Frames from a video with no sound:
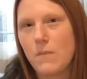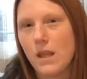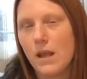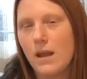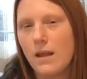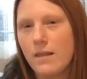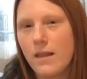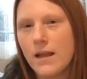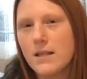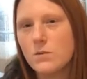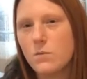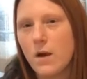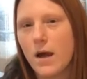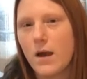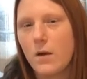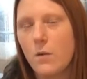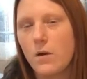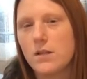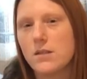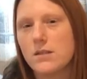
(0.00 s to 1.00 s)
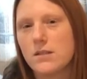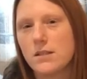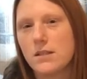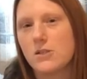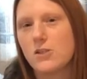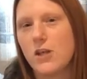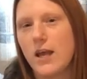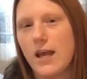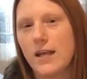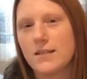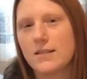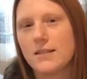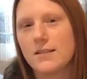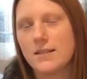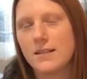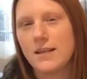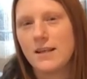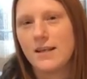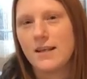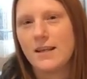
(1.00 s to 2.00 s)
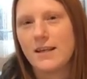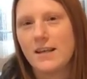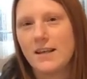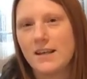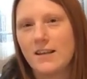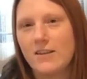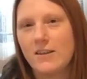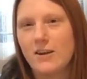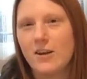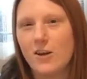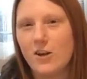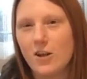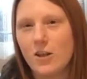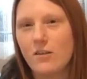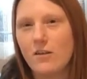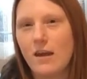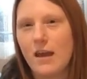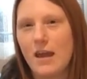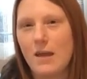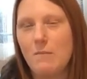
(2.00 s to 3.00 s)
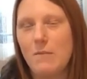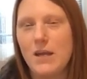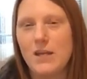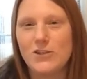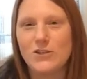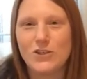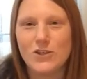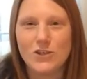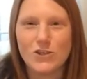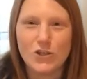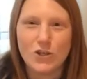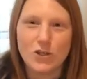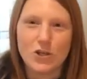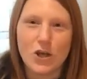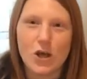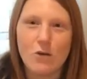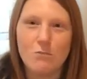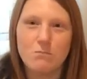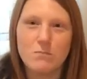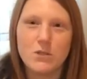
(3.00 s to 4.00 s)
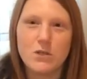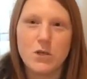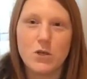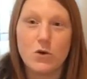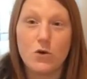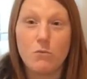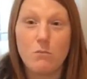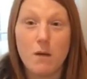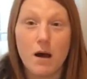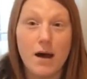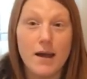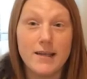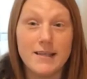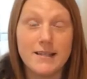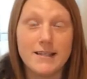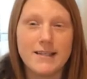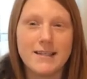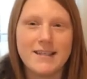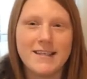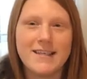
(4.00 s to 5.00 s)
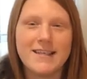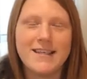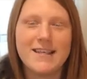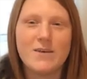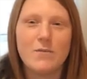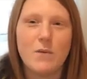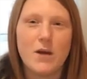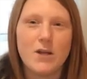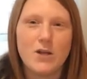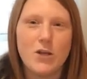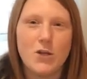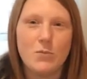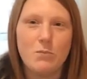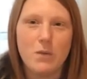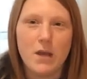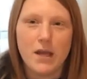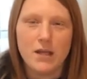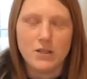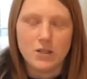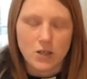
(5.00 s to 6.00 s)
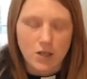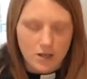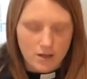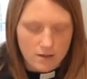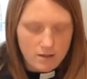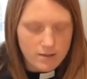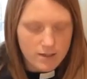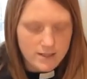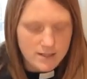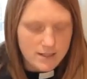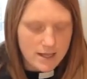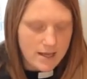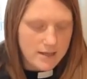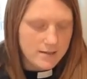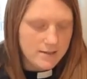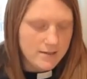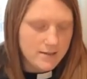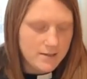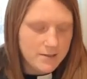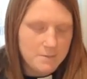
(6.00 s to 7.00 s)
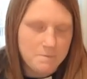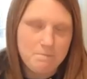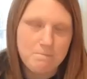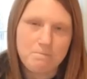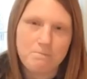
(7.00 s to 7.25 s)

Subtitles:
And that's why I want to suggest that another image should come to your mind when you picture the saints.